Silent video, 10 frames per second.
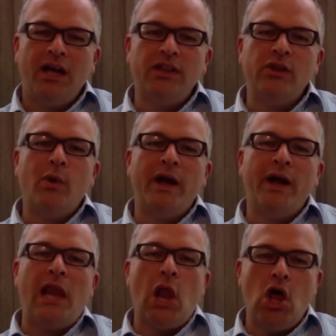and the way
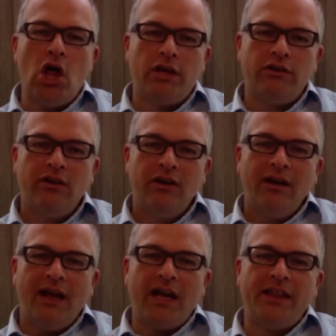we learn.
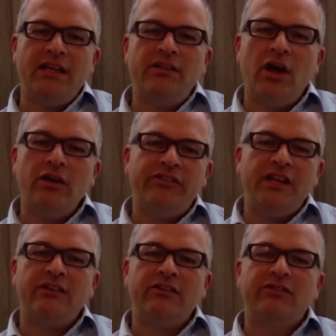And I think those
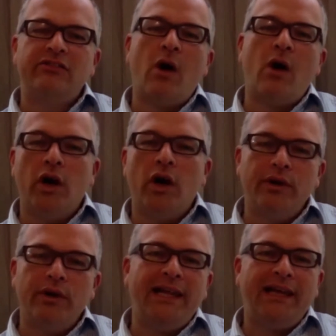things are what
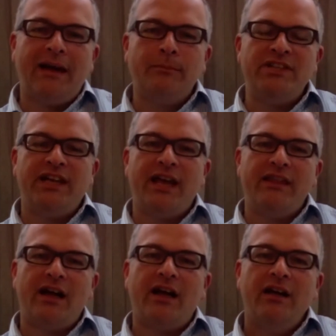really come
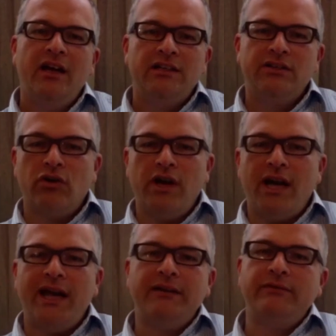together to
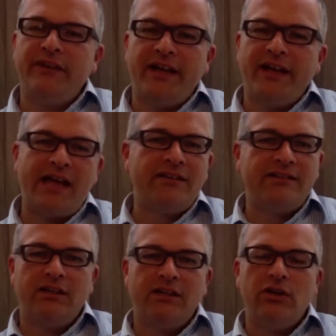create
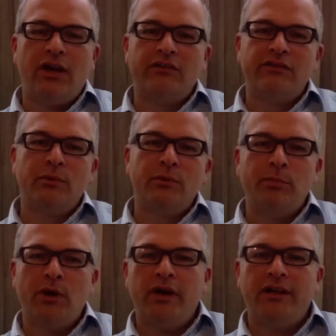fantastic new customer
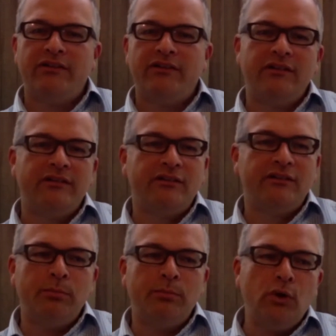experiences, to
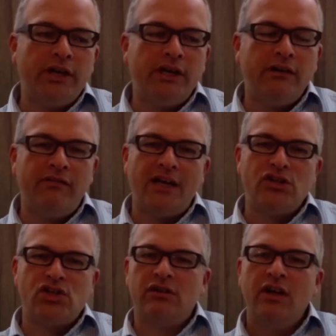support
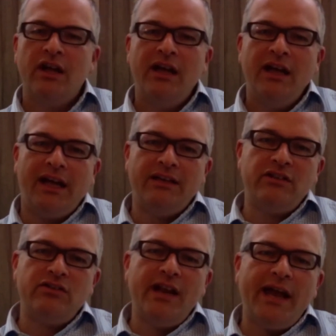innovation, and
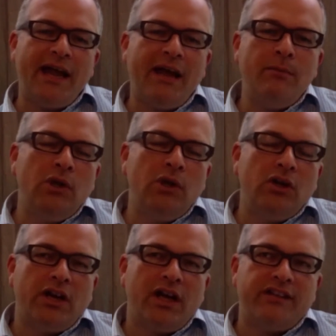to enable
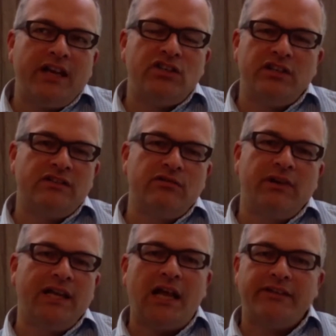organizations to
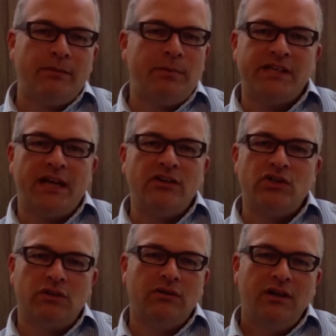realize their
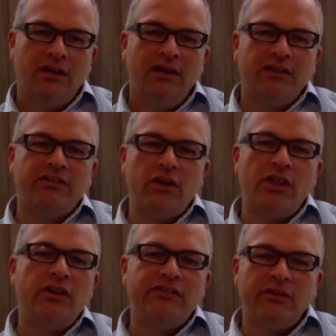potential. And so
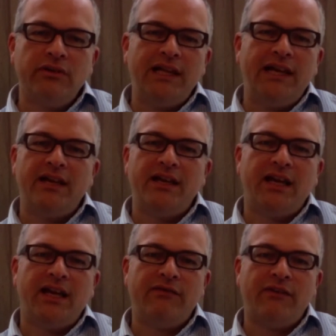those are really the
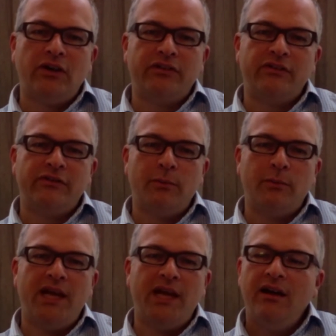key focuses for
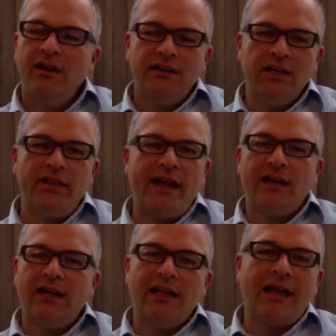me,
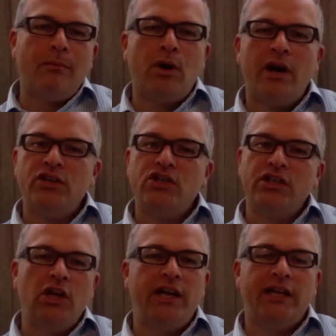that collaboration,
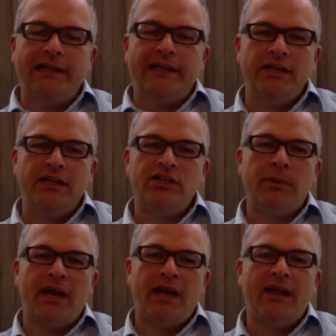learning, and leadership,
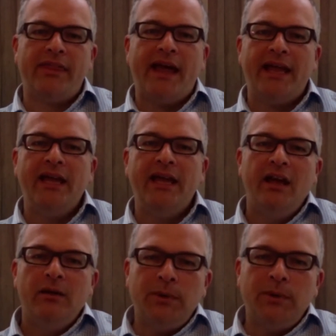and how they
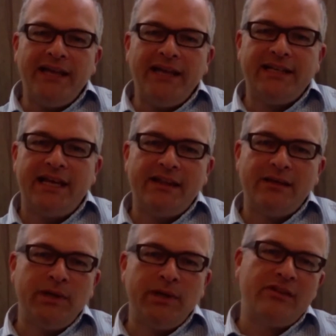play together,
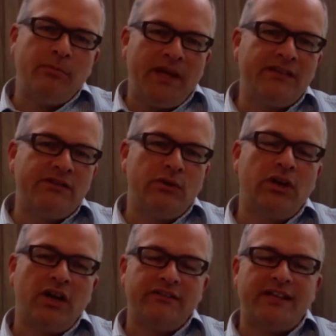because the best
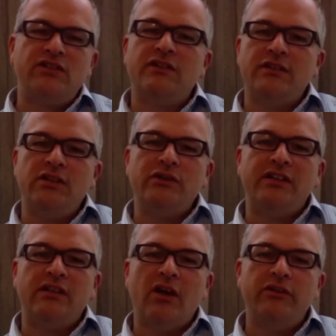organizations are
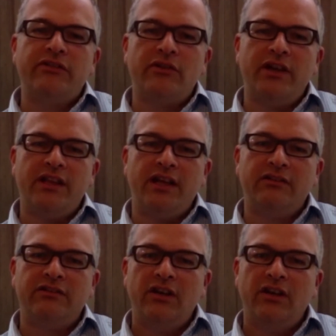using those three
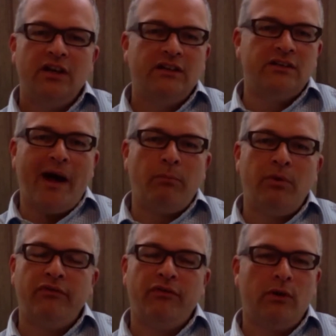things to
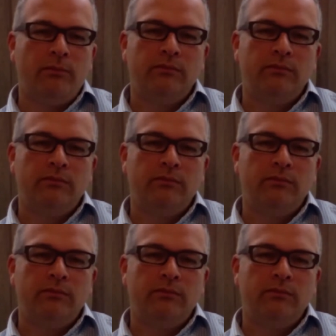outperform.